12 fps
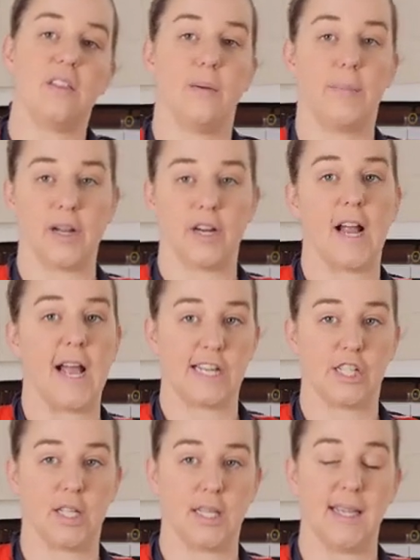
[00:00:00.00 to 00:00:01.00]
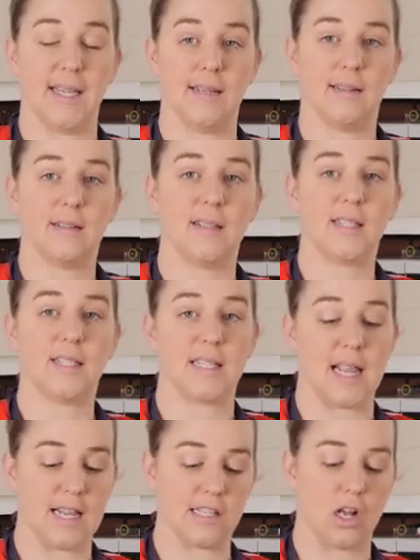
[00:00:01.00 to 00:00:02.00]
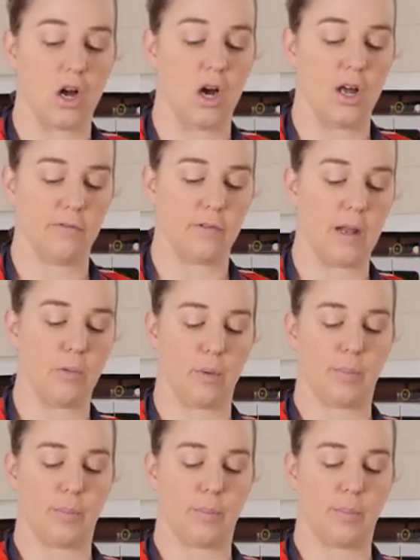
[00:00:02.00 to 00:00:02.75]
the butter actually stays on, right?